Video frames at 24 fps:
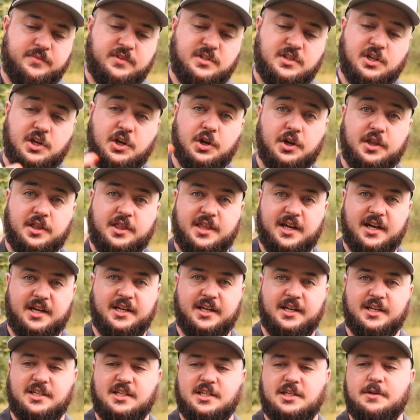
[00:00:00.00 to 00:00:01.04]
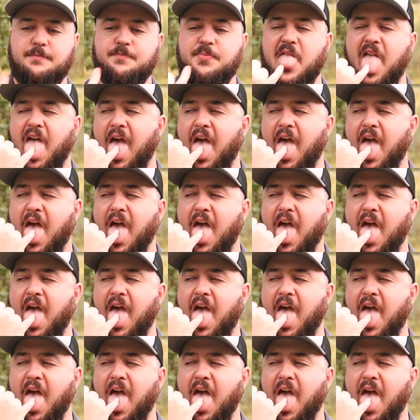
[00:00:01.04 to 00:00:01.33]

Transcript: It's a good thickness.